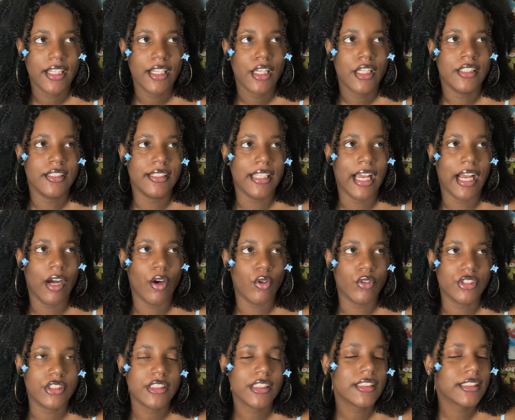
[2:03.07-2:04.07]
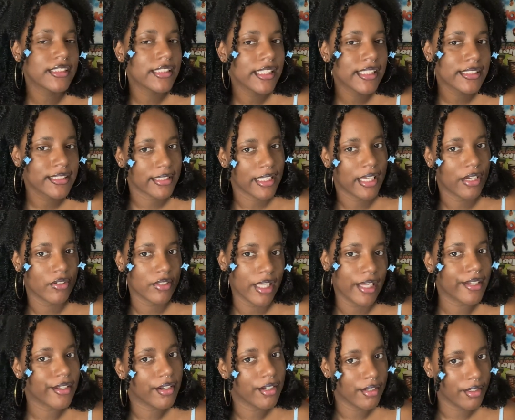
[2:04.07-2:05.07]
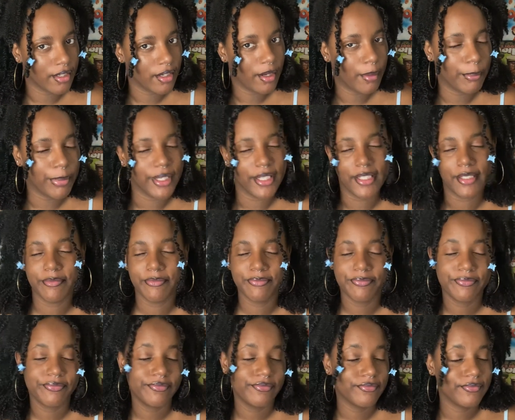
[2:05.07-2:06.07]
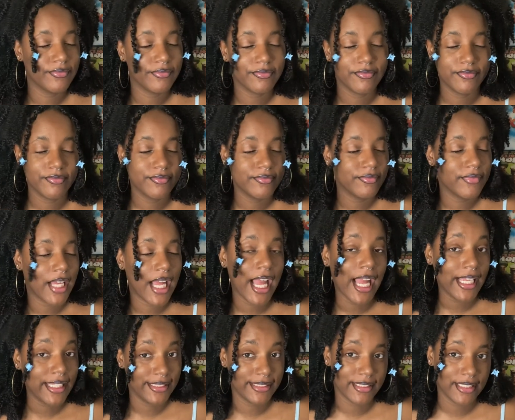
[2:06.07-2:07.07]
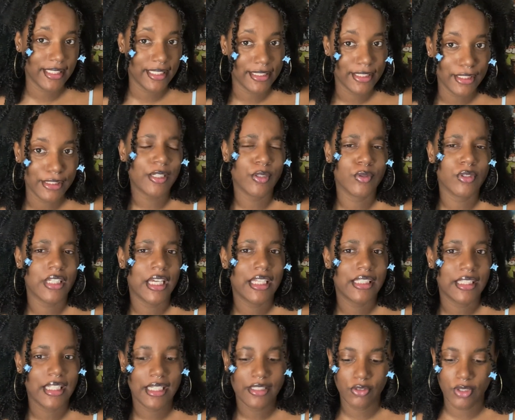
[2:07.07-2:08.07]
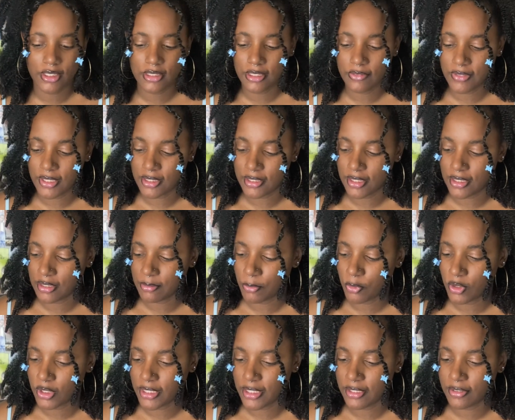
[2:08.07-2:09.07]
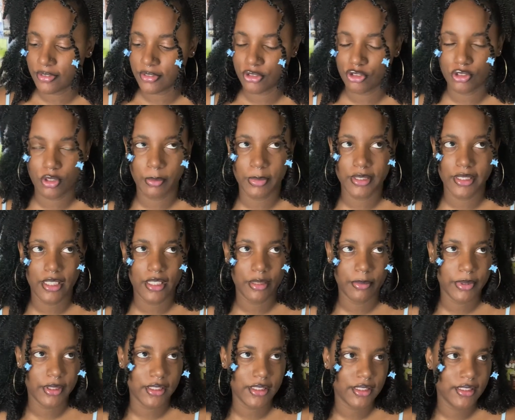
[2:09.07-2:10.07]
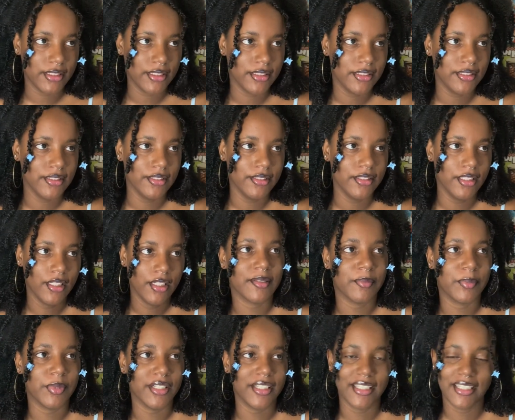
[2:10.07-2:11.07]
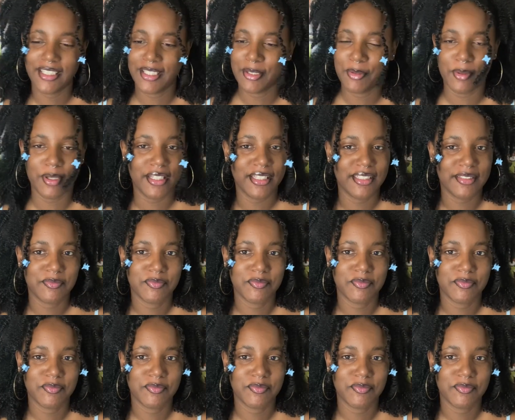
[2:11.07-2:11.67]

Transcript: Now she slick sound like her, but I ain't saying nothing. No, I, I know I left out a lot of more characters, no Penelope, but anyway,